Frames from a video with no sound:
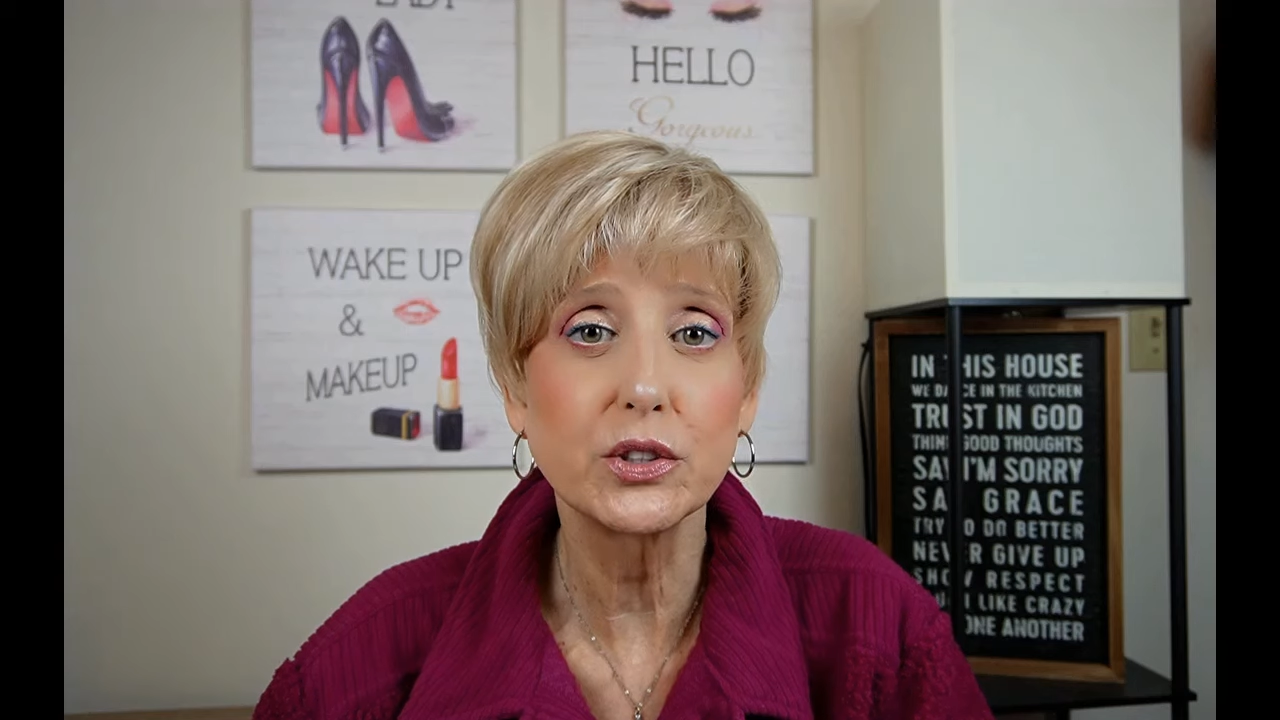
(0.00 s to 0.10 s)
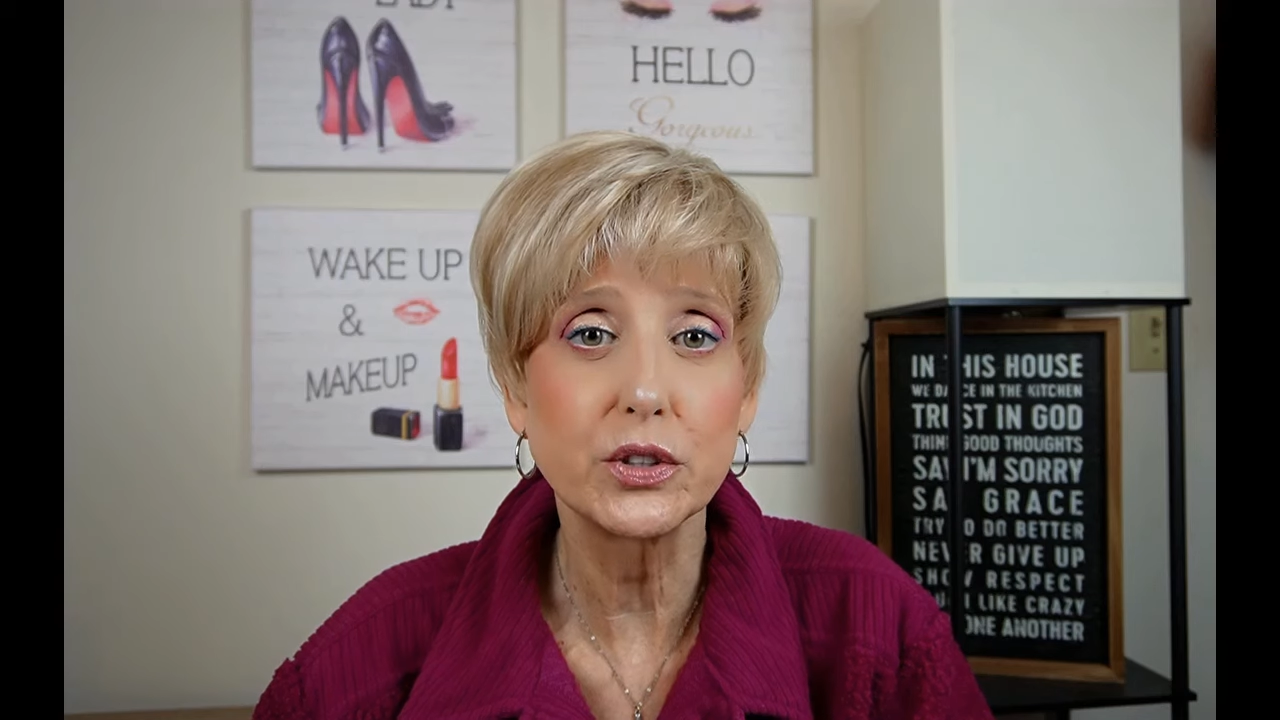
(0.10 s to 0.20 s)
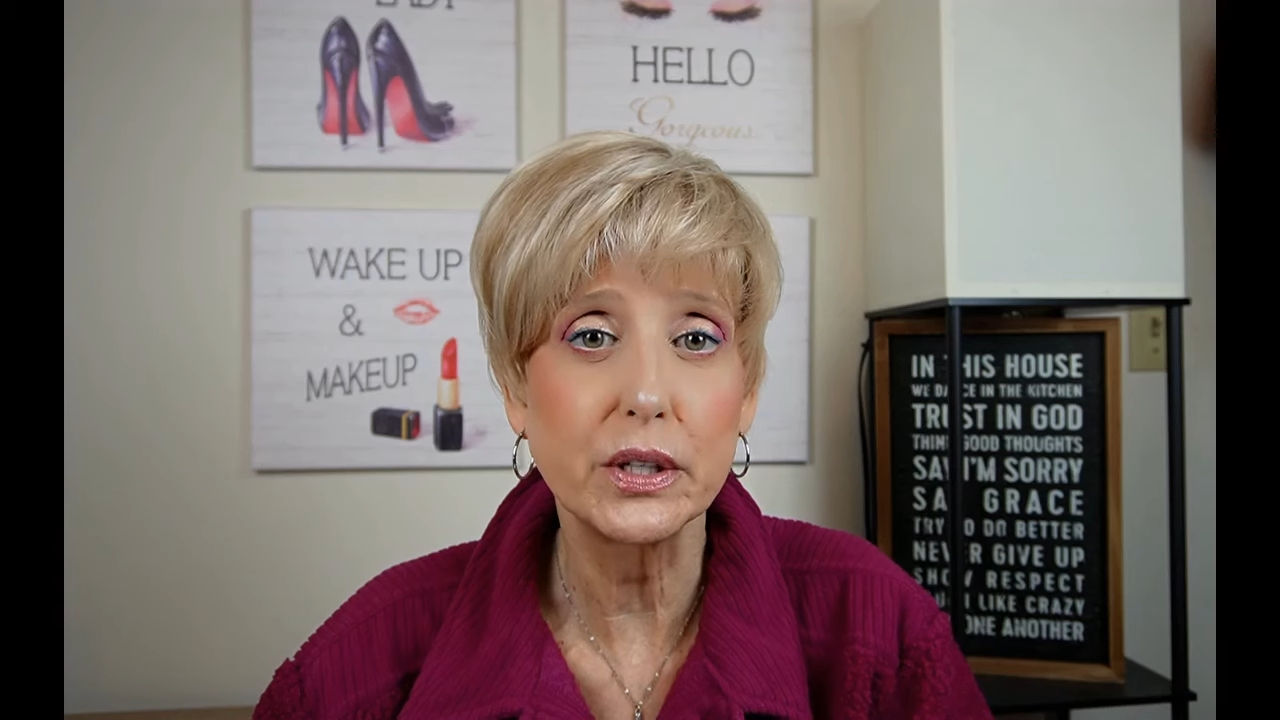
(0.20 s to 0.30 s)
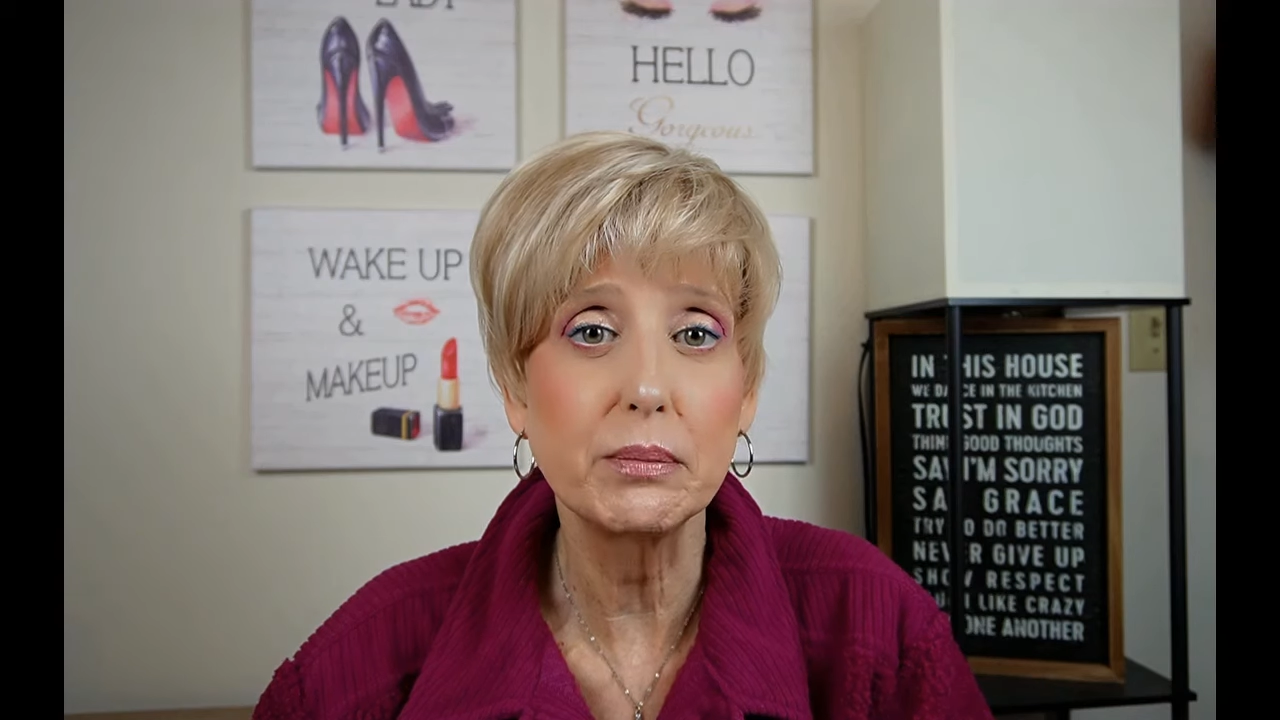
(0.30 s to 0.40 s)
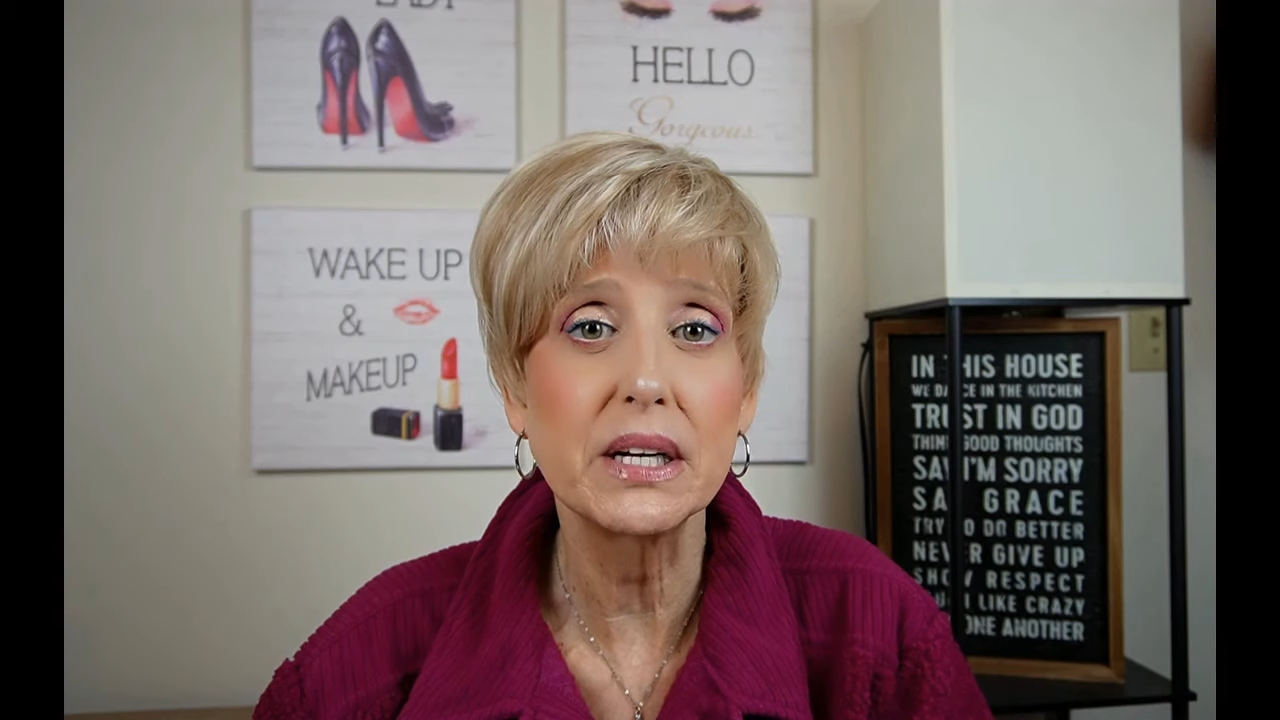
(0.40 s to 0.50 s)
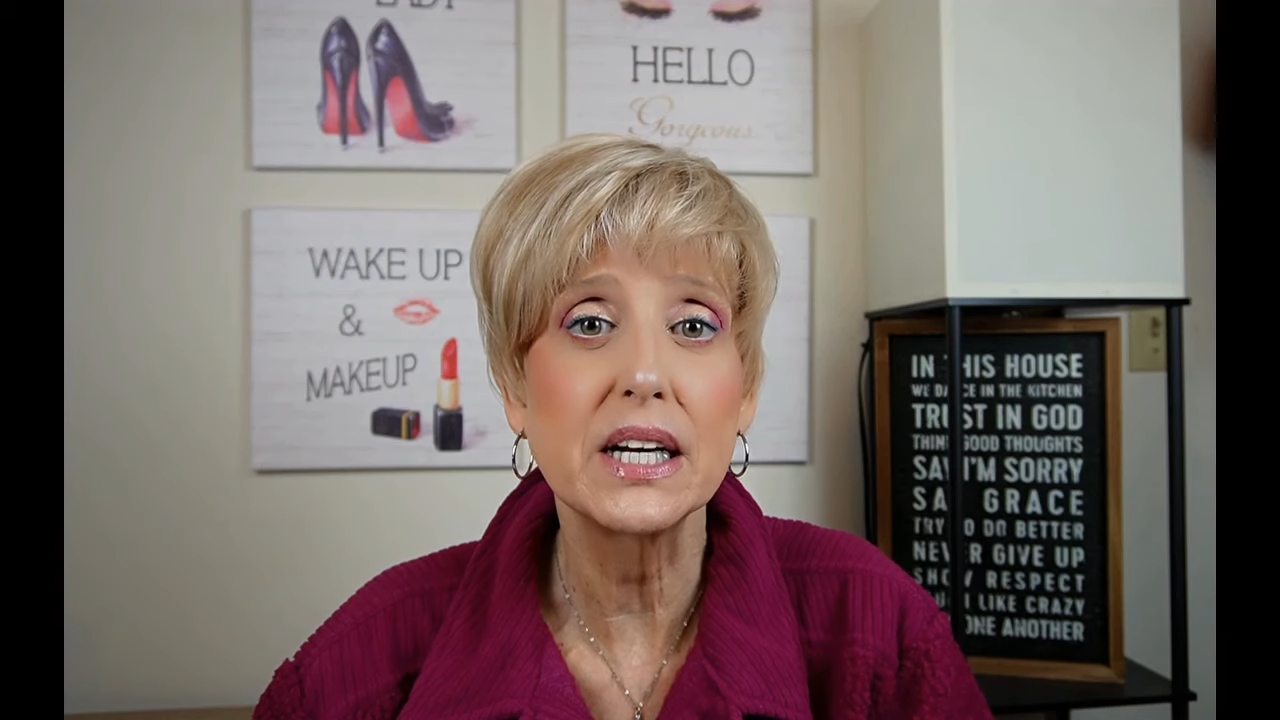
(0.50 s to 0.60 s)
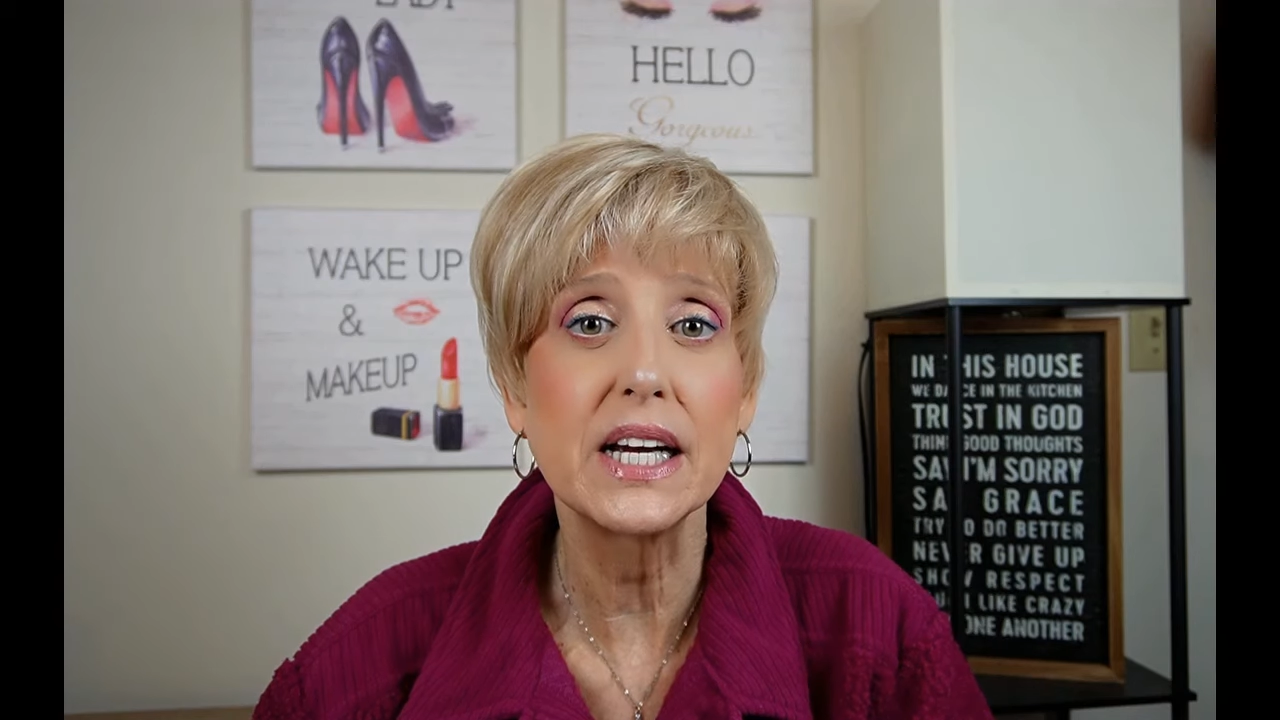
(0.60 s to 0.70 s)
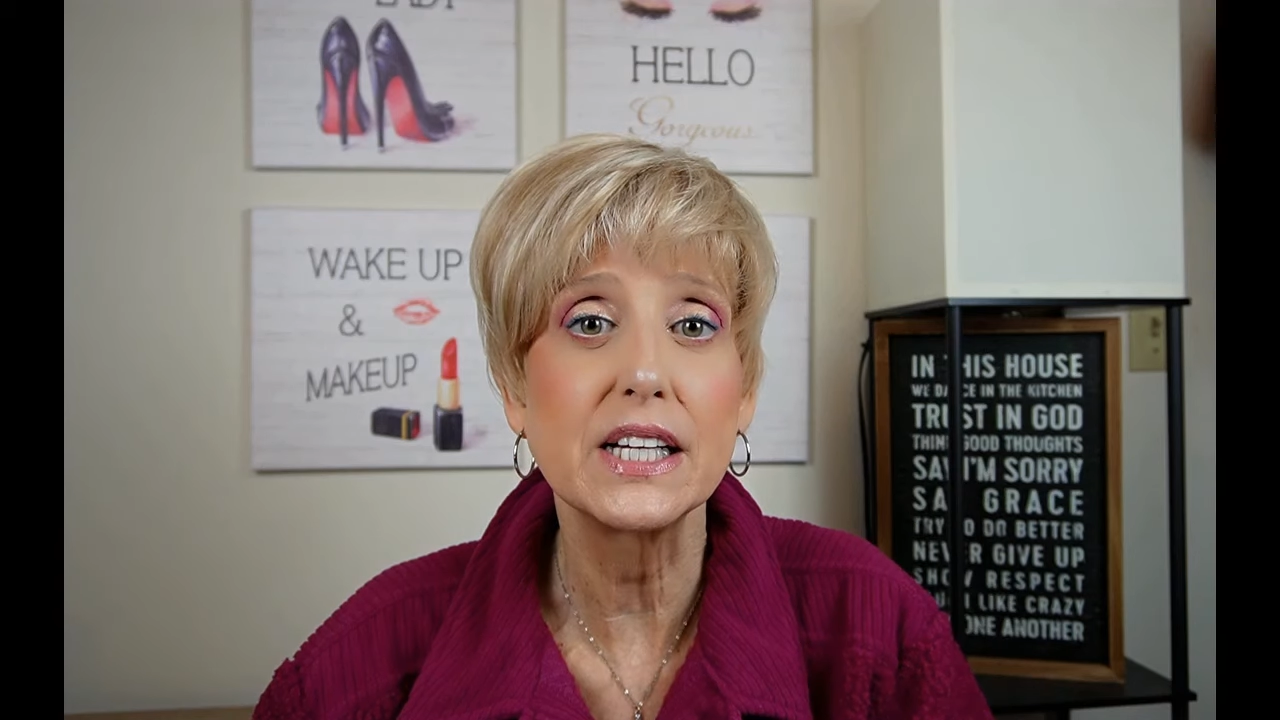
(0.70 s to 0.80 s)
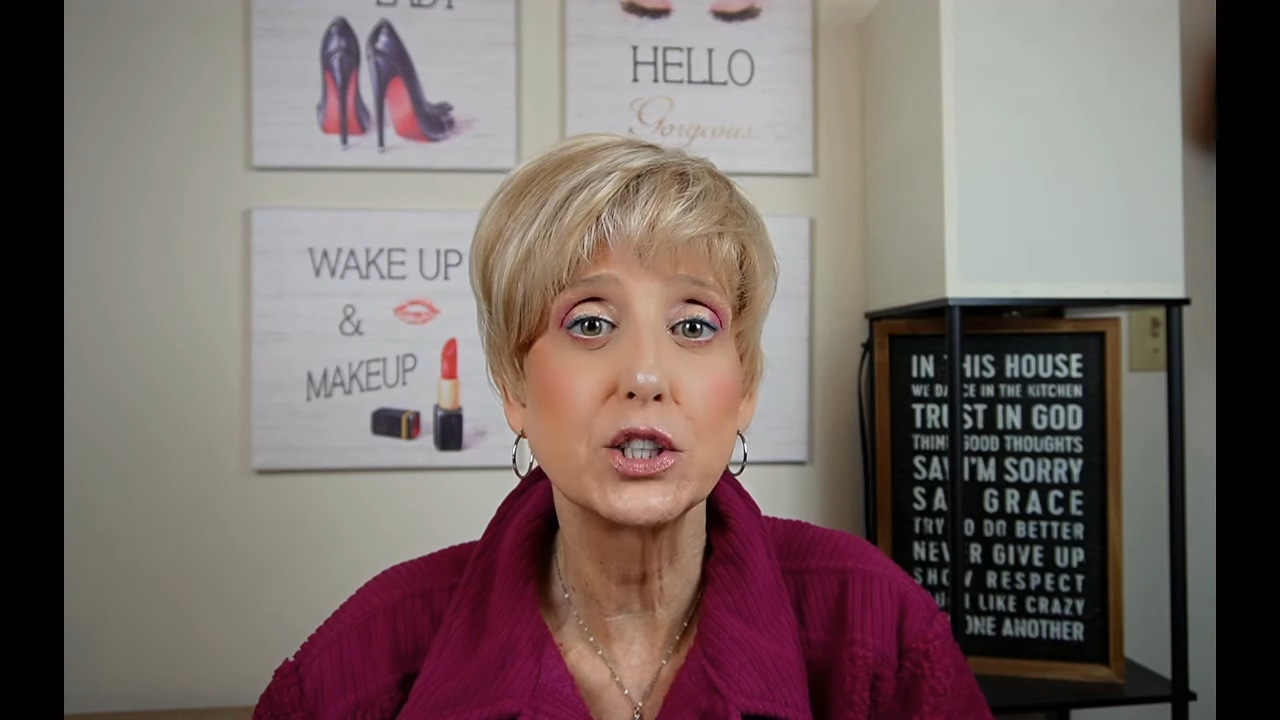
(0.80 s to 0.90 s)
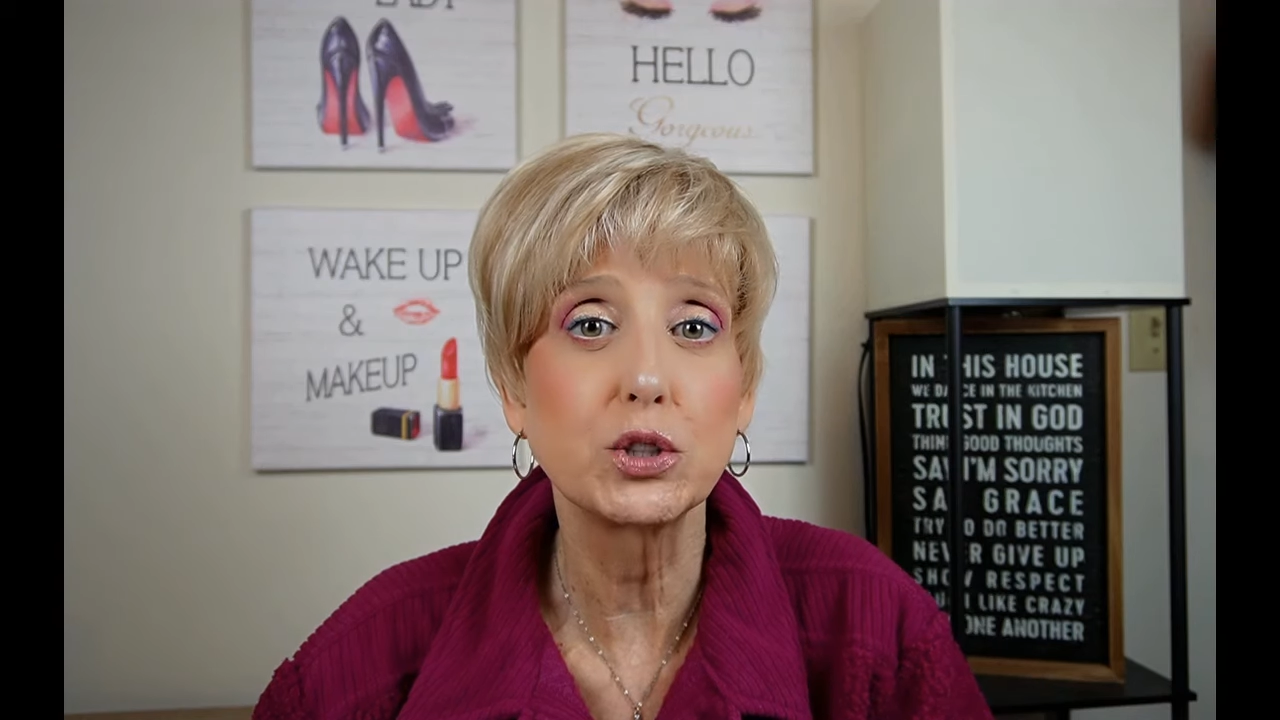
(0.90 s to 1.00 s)
treatment
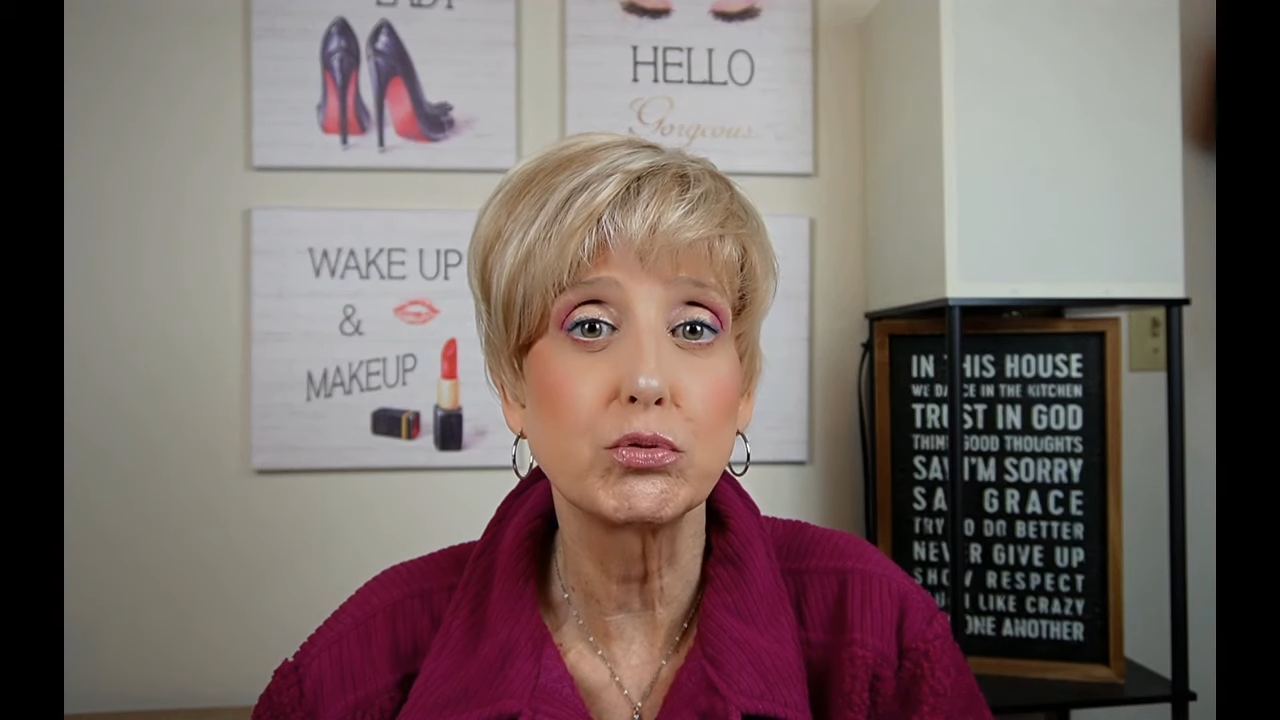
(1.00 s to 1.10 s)
a